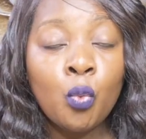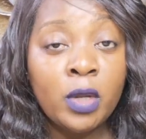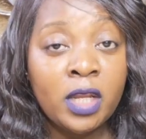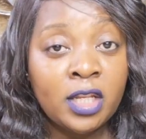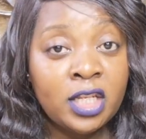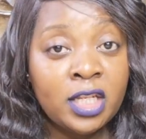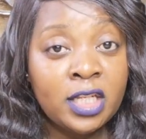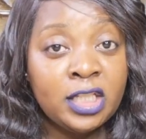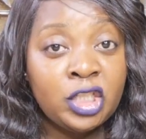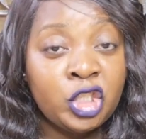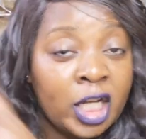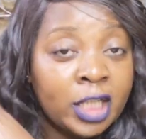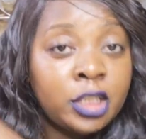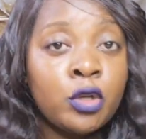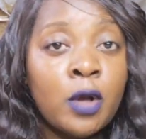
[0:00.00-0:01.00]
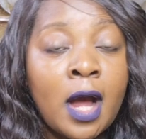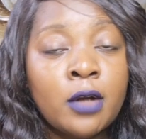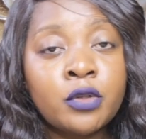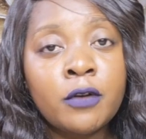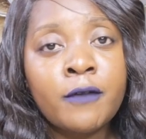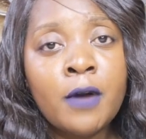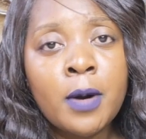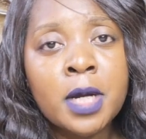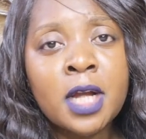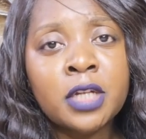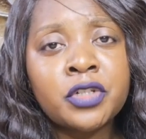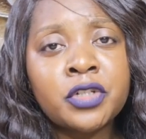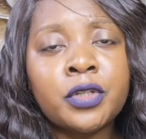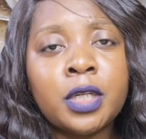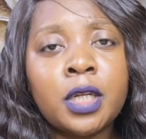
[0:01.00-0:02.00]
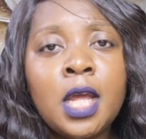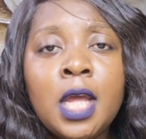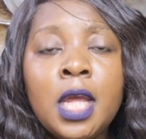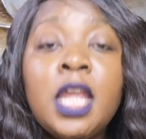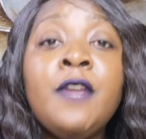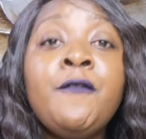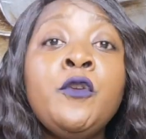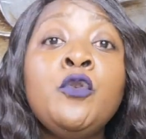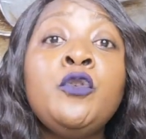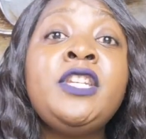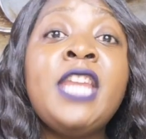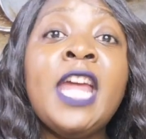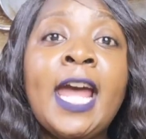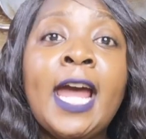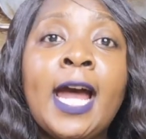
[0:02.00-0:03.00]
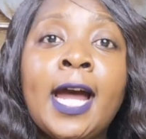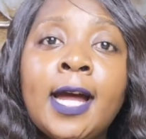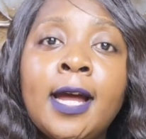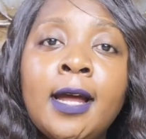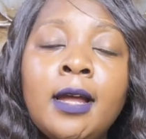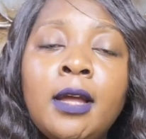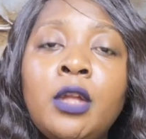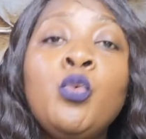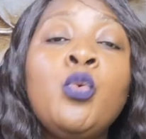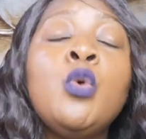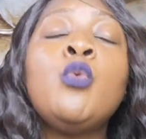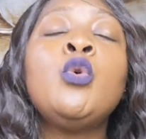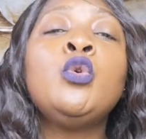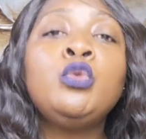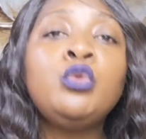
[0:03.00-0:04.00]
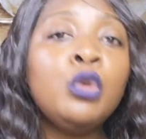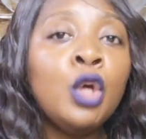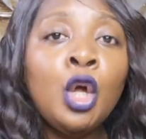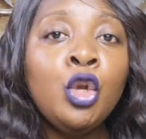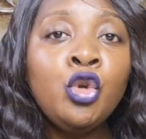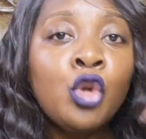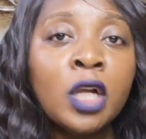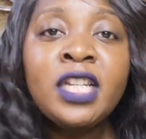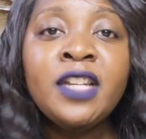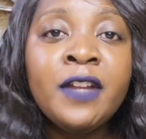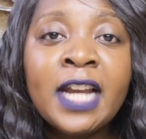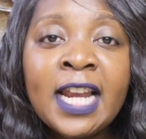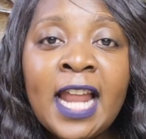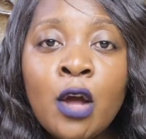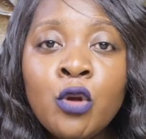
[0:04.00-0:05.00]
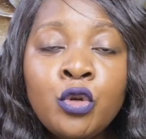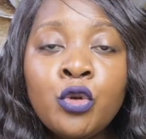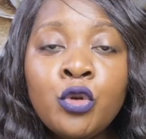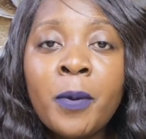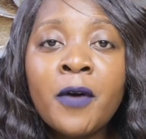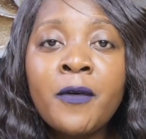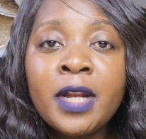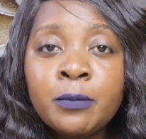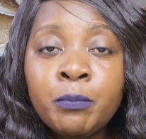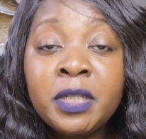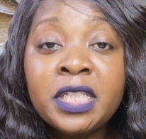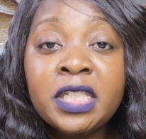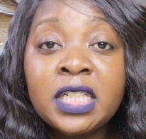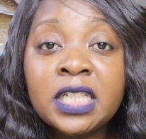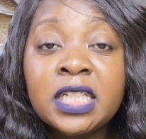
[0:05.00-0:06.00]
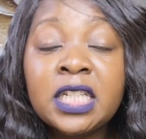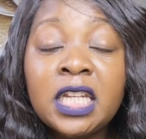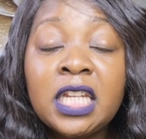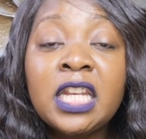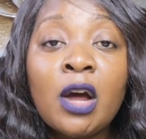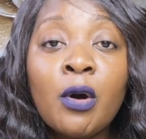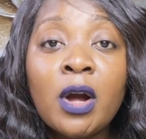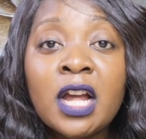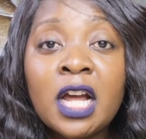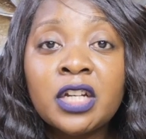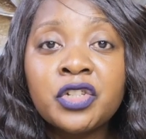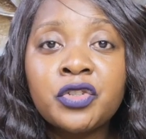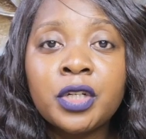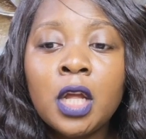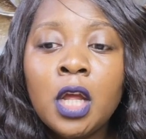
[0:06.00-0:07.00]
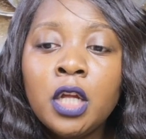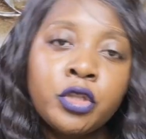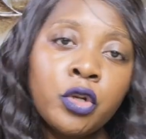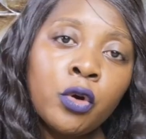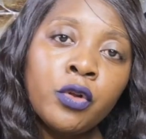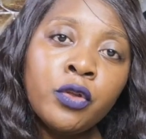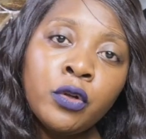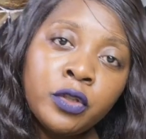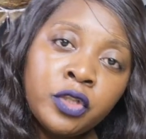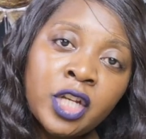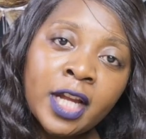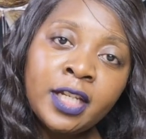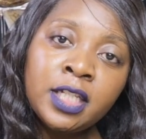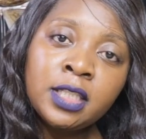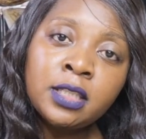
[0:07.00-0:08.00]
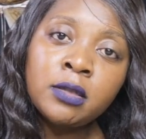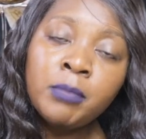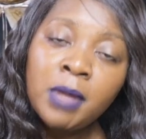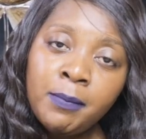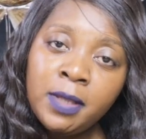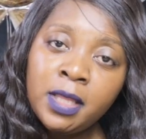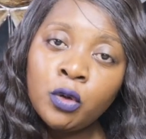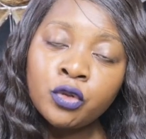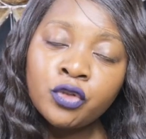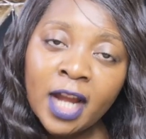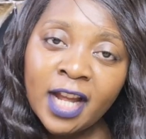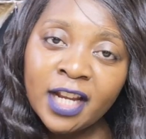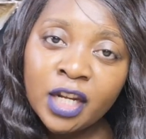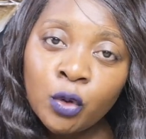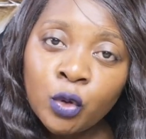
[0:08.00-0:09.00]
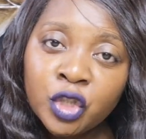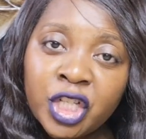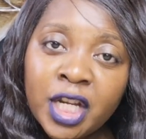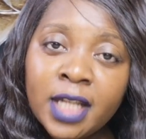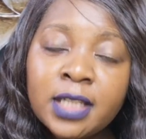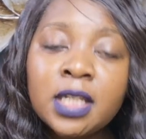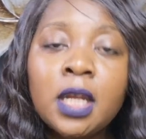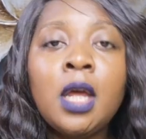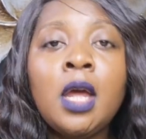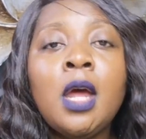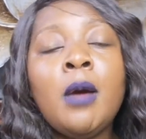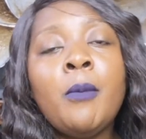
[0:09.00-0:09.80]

we chase you out of our country. If you dare, we will not even allow you to operate business in our country. So those Chinese, maybe they will try and negotiate,